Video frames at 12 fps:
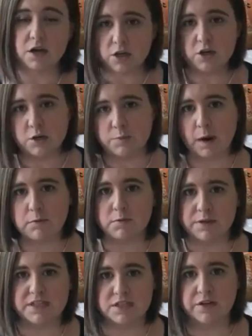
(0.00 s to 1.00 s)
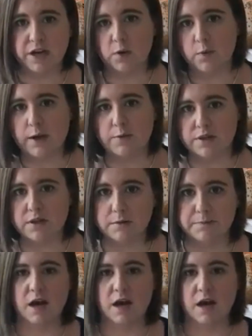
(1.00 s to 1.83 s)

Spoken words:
you could probably still get away with them.